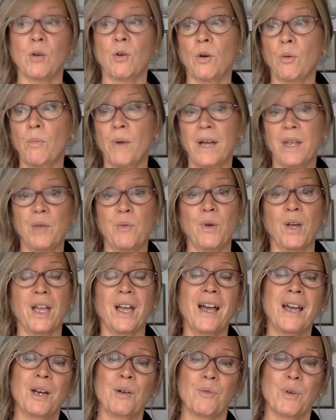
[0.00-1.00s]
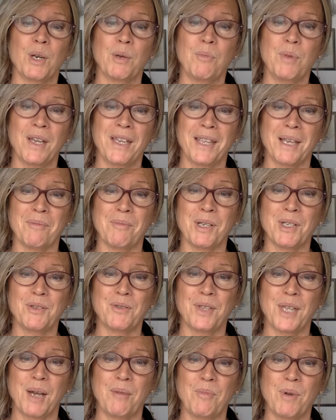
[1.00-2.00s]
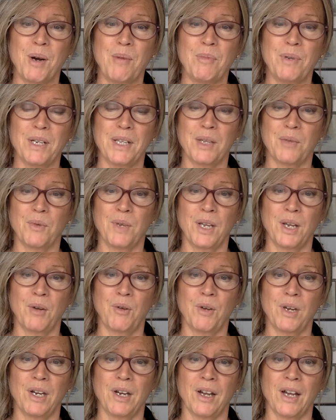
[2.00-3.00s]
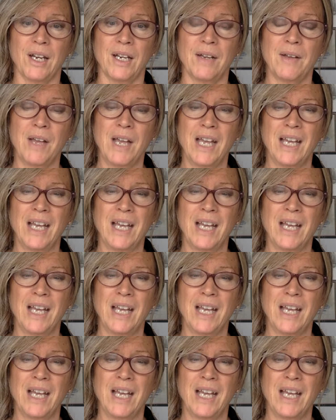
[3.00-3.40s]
Or by the way, I don't want to pay that much for that property that we agreed on.